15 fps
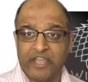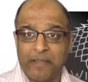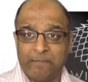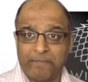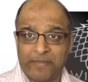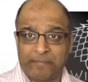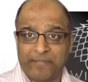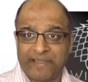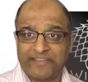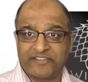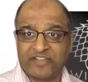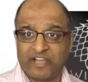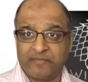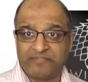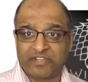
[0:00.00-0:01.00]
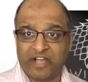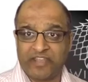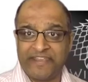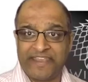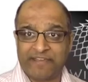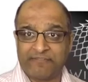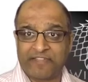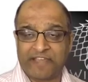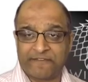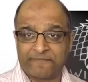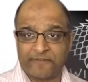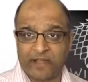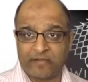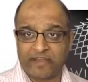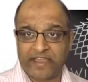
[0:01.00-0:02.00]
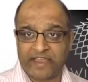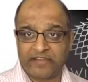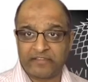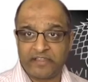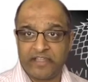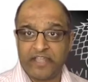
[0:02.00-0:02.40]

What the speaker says: but bad times are never that far ahead.